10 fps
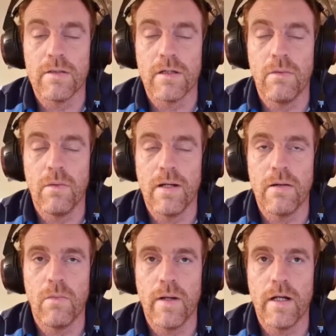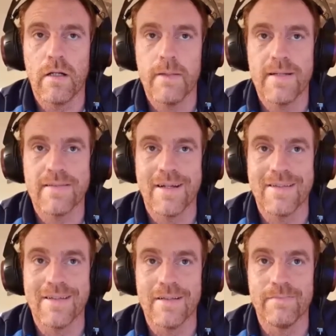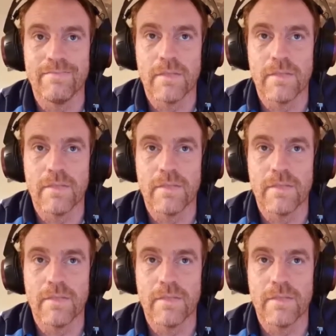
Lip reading: So we're going to be discussing